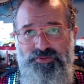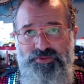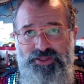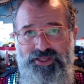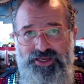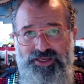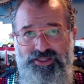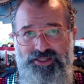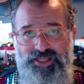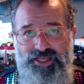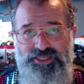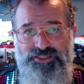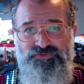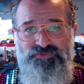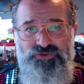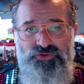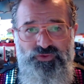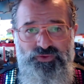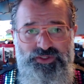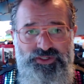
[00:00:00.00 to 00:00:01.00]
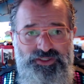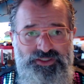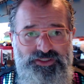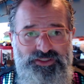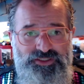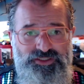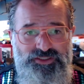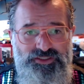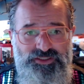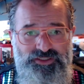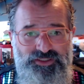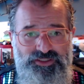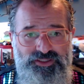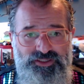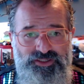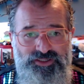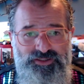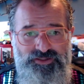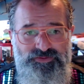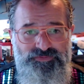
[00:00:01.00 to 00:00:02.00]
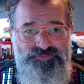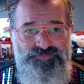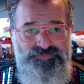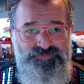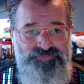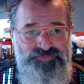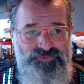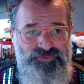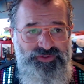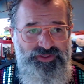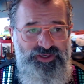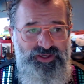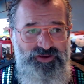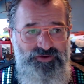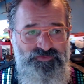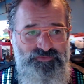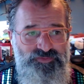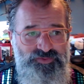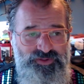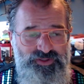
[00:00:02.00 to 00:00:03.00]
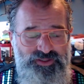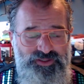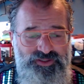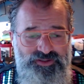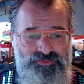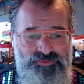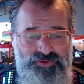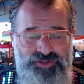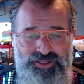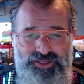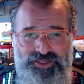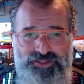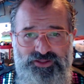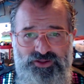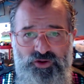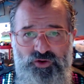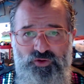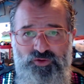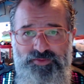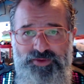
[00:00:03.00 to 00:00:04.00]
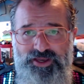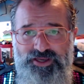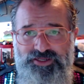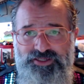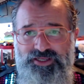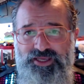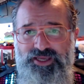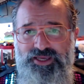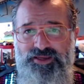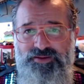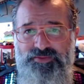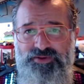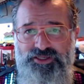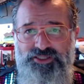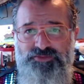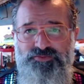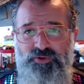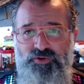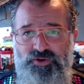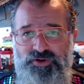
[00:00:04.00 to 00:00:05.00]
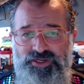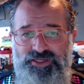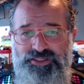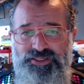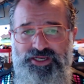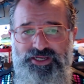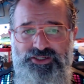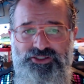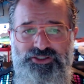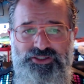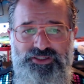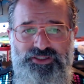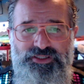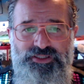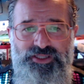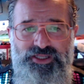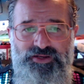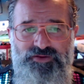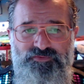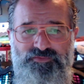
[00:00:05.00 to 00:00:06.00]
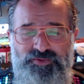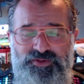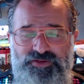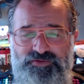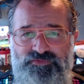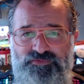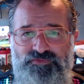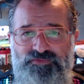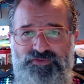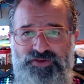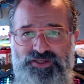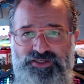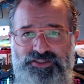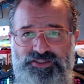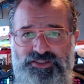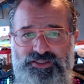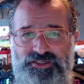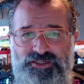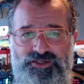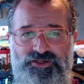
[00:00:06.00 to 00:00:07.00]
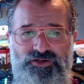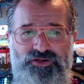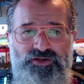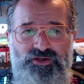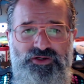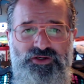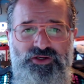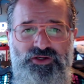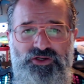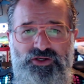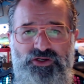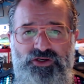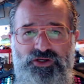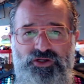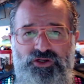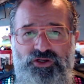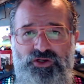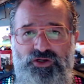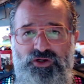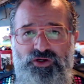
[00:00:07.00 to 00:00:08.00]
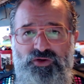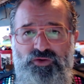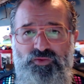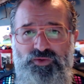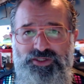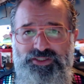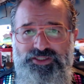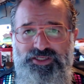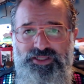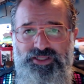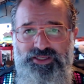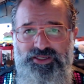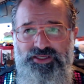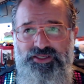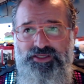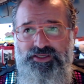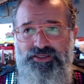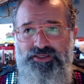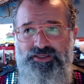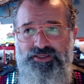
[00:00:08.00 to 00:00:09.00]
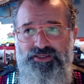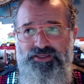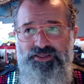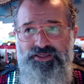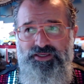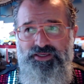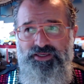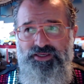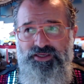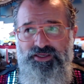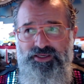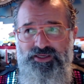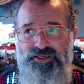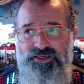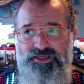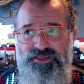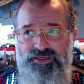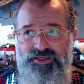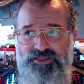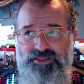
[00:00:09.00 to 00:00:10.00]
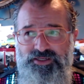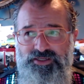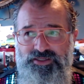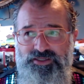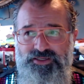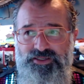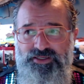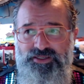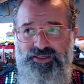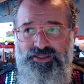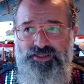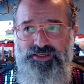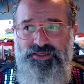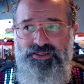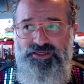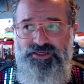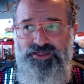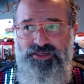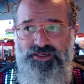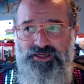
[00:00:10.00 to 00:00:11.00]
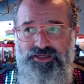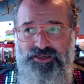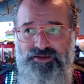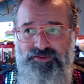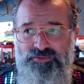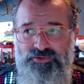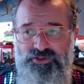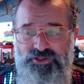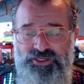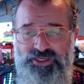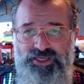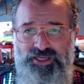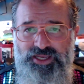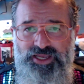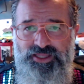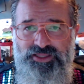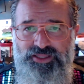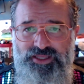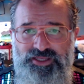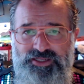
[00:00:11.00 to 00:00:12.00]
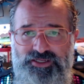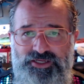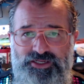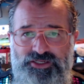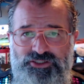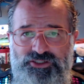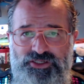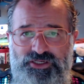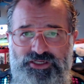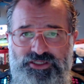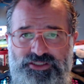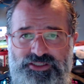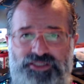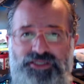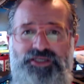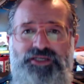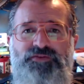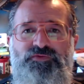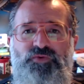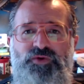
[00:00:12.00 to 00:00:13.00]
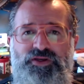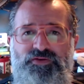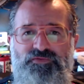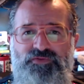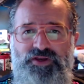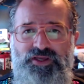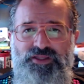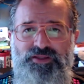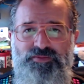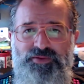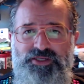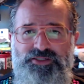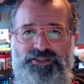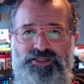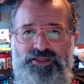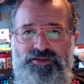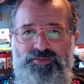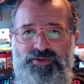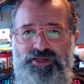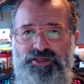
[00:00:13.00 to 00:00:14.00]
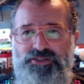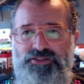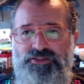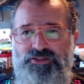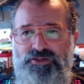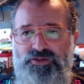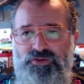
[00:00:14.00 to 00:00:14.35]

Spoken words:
We've been playing the last few weeks. I've been playing the whole mind game, exploring a tension that I've been facing recently, and looking at that tension and seeing if we could find the best of the best.